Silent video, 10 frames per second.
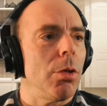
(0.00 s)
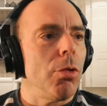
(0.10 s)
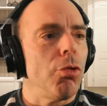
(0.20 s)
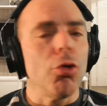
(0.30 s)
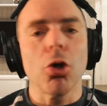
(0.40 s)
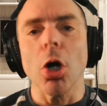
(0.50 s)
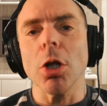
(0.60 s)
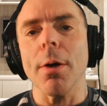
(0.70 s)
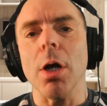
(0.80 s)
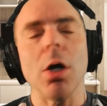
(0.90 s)
you're going
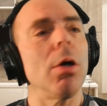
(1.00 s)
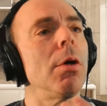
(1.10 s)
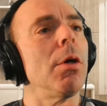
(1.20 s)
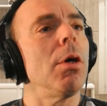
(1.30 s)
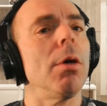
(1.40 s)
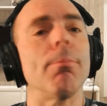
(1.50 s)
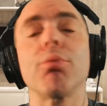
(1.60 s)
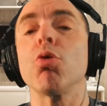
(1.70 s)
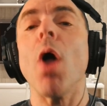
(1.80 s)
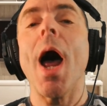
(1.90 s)
to
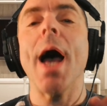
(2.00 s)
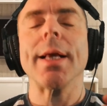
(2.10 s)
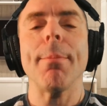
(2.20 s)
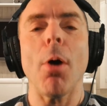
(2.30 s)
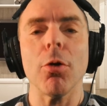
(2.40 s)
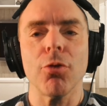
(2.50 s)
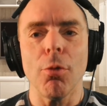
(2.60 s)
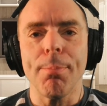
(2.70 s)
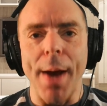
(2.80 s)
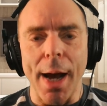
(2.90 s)
brag about your
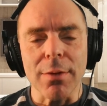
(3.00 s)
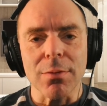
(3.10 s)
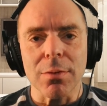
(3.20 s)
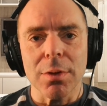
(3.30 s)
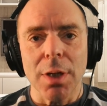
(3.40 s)
past,